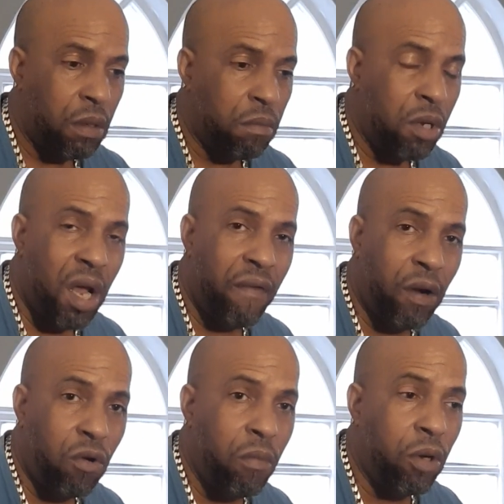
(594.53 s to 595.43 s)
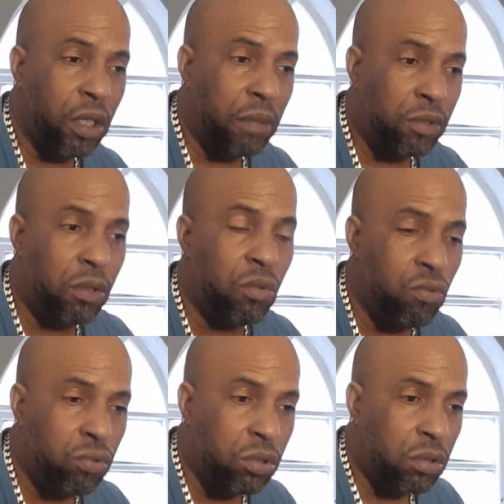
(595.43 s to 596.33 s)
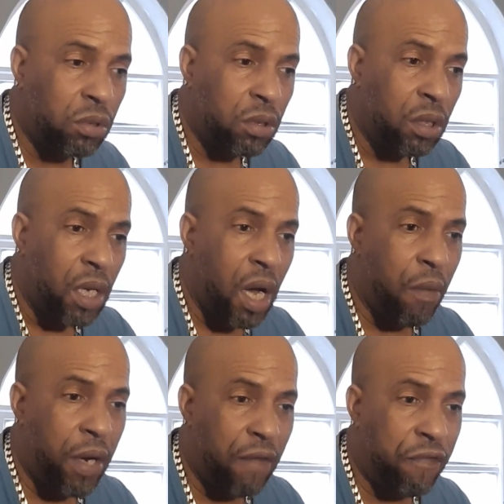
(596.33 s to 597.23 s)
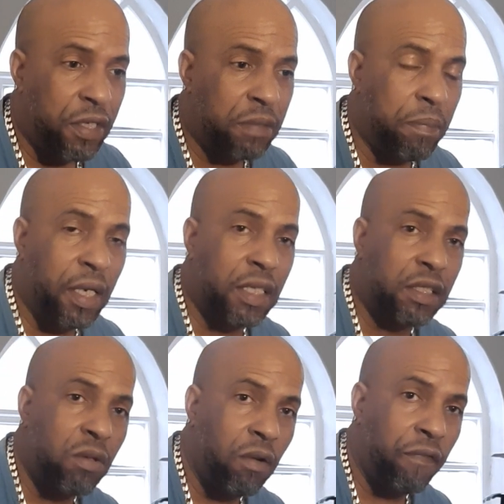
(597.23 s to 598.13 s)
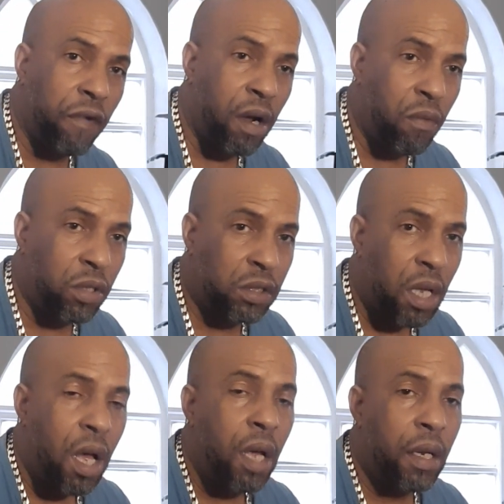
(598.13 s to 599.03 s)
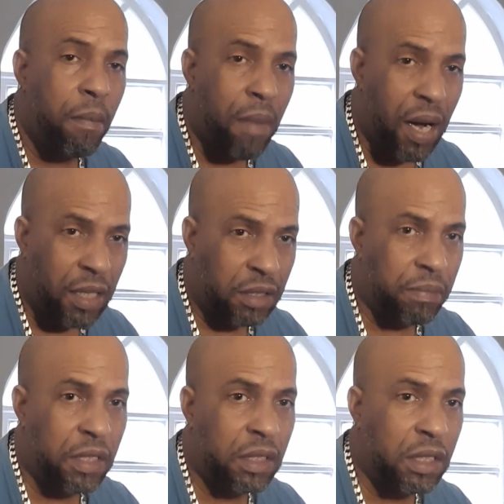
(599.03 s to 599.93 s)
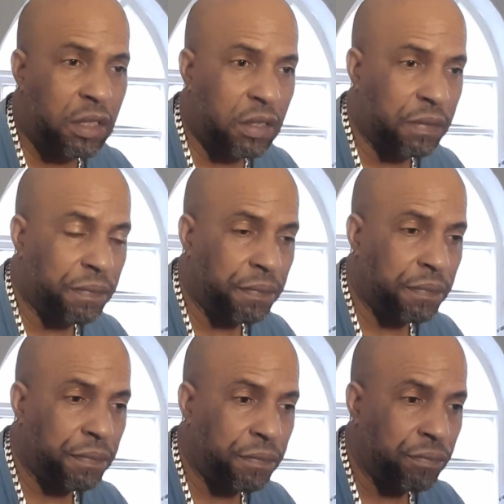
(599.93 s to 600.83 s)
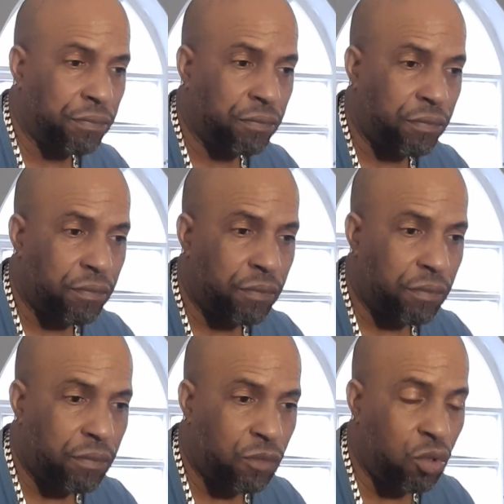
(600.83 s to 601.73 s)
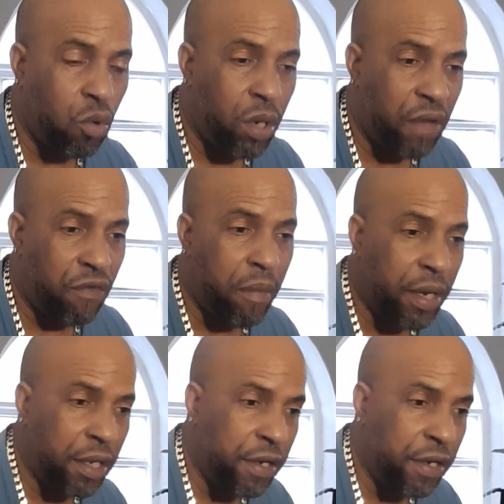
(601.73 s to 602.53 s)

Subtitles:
They never have a clue about him lose. And one of his biggest downfall was the mask business to warn everybody